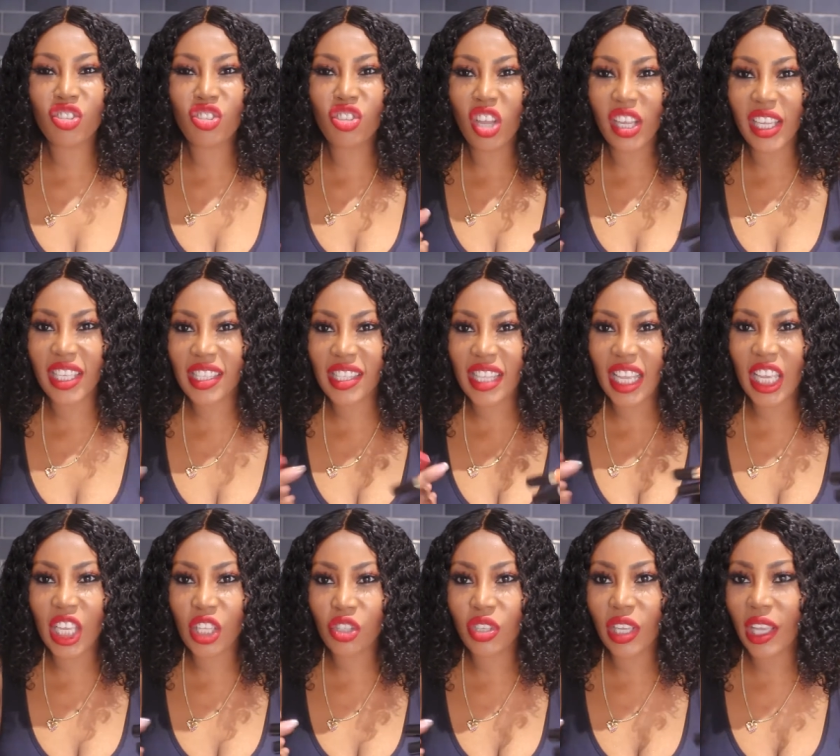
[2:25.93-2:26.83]
stuck
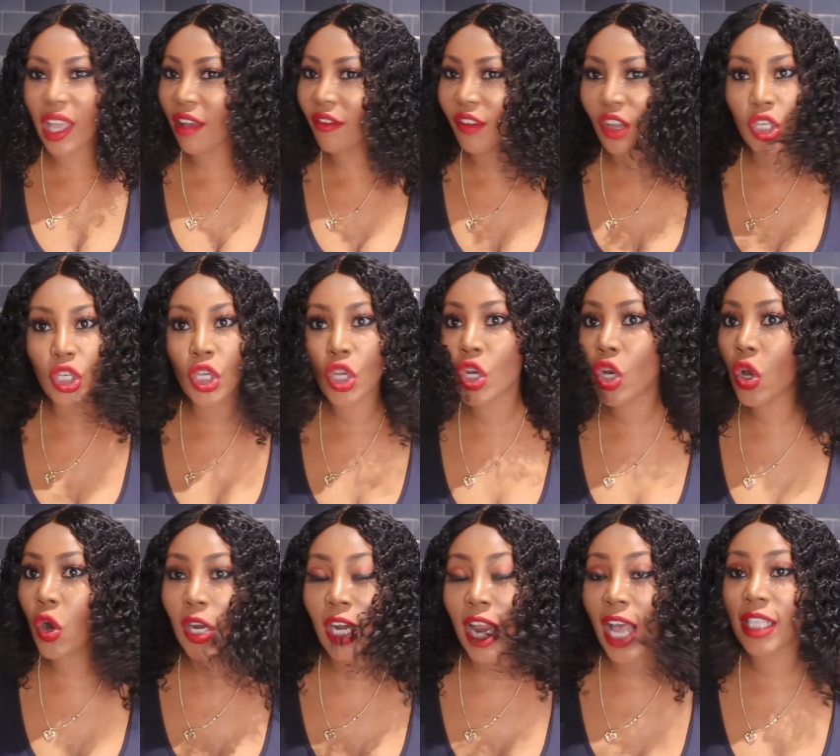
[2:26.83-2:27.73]
sticking together, you
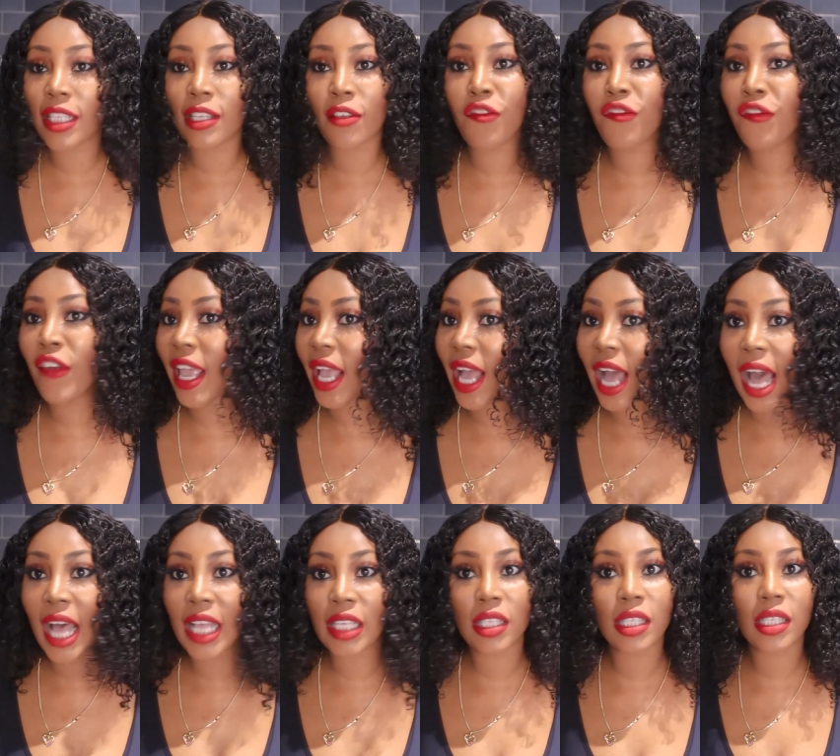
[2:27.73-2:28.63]
know that's a fake
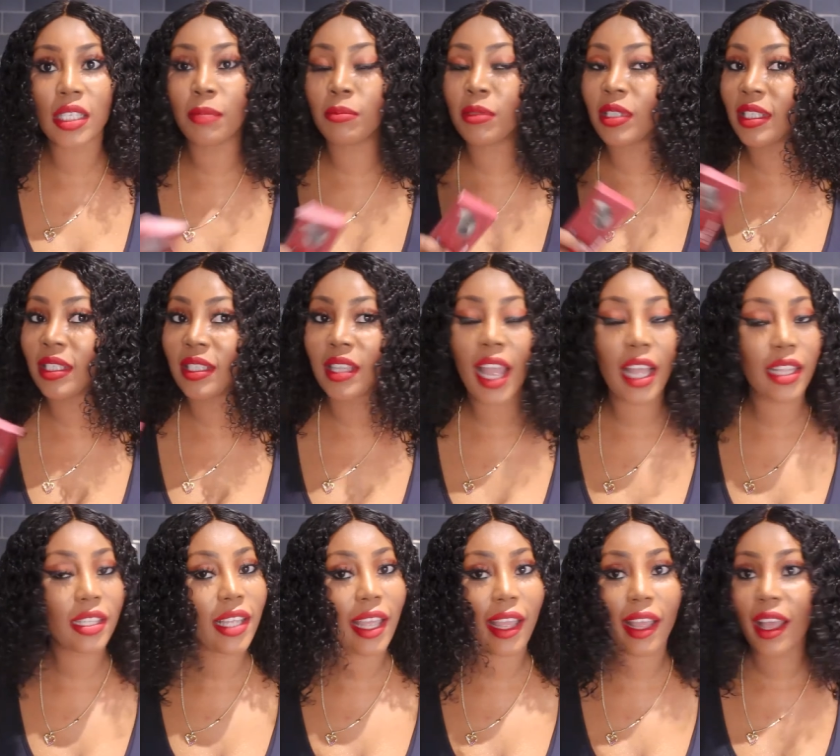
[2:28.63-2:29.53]
has some
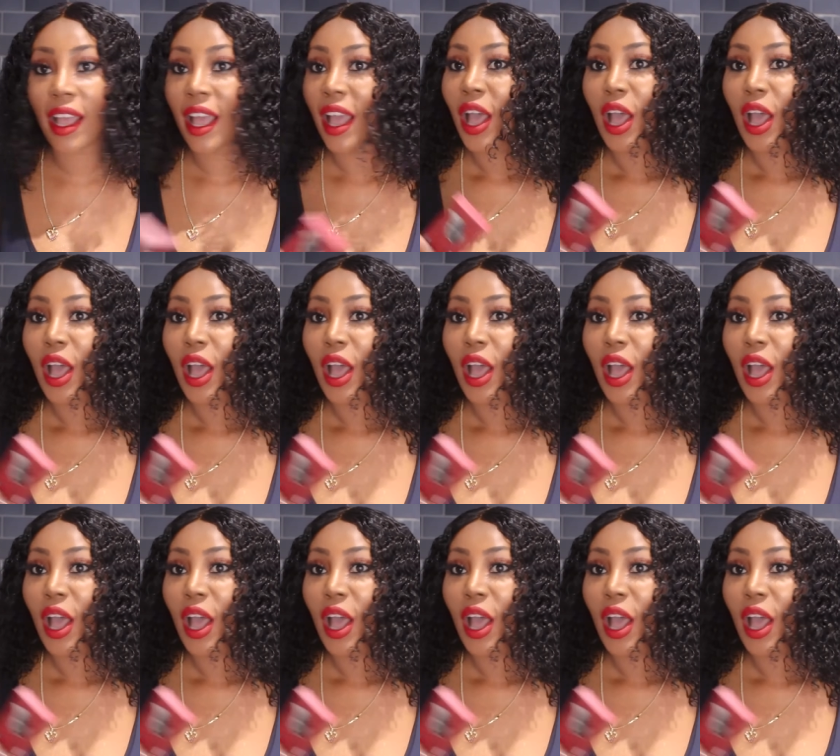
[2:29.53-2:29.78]
synthetic